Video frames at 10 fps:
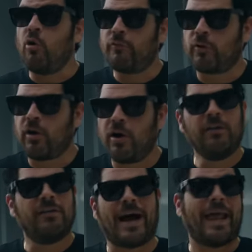
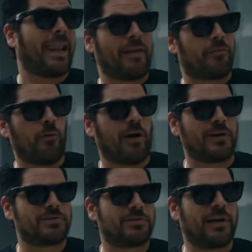overall, I like the
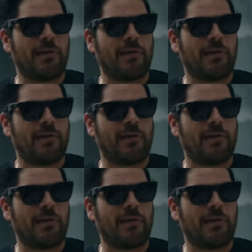watch.